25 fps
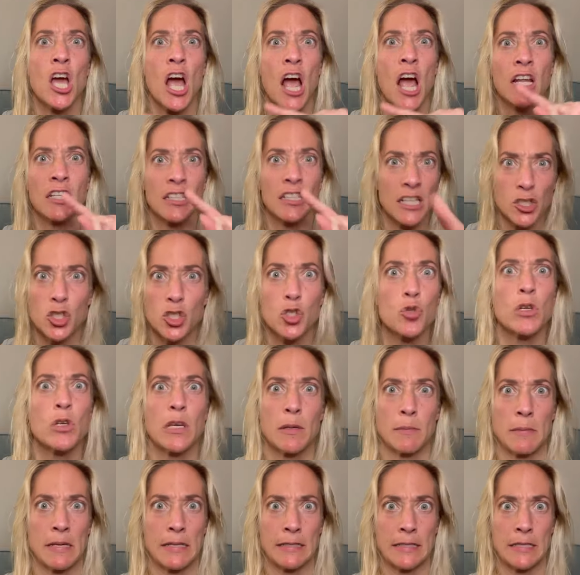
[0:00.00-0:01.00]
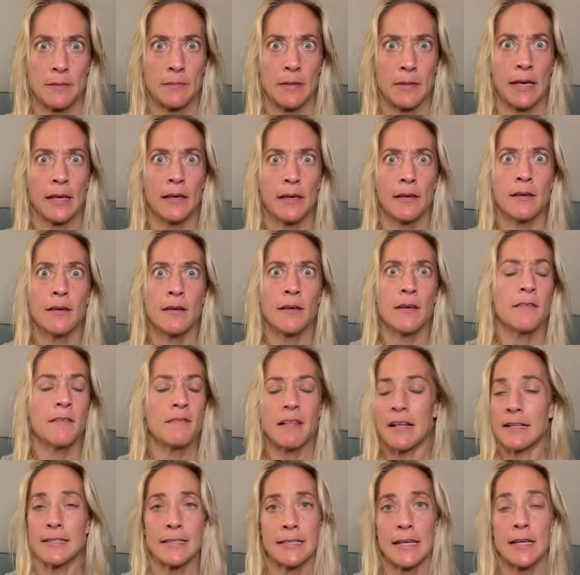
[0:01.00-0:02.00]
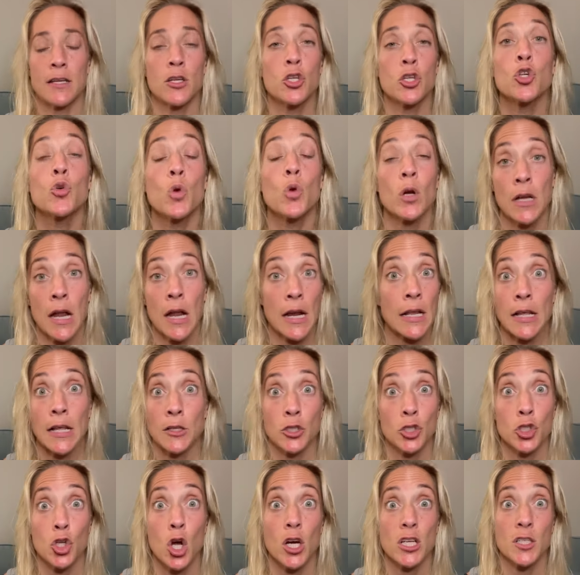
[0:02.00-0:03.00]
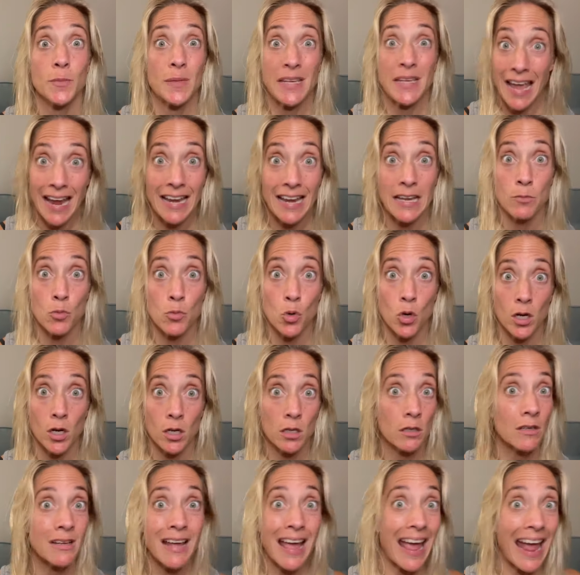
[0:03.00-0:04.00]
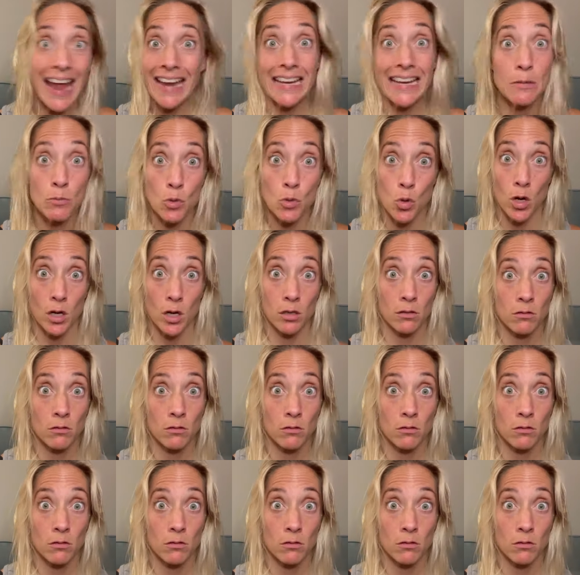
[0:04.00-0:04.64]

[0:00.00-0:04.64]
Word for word: unless you commit to me. That's it. You are not allowed to talk to me anymore. Anymore.